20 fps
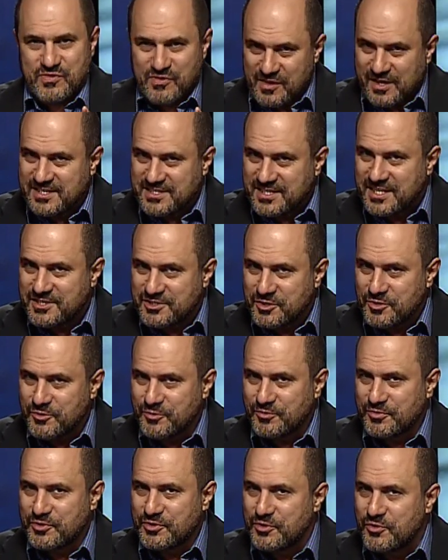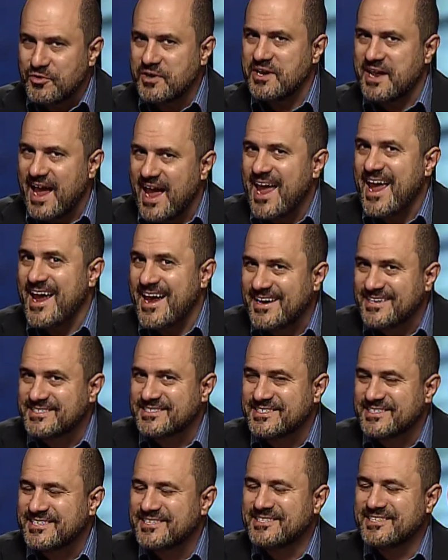stay tuned. You can hate
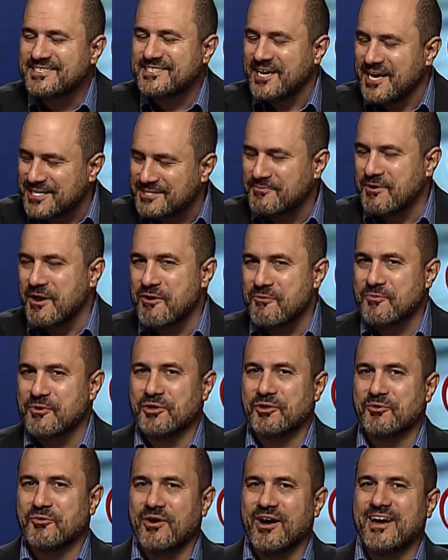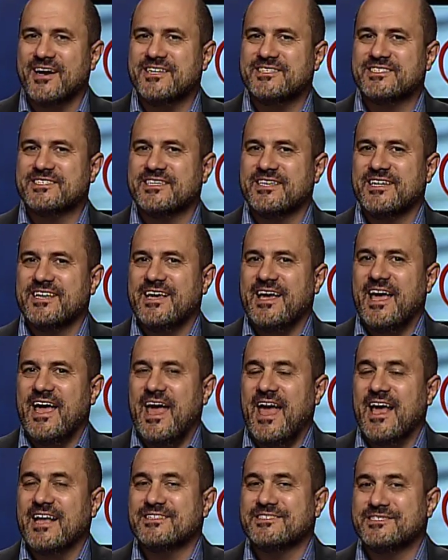the Taxpayer Bill of Rights
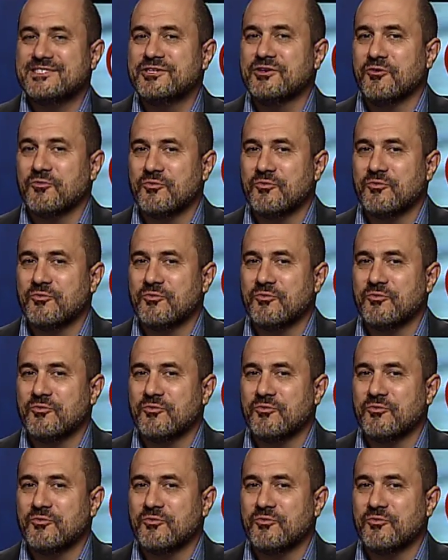and still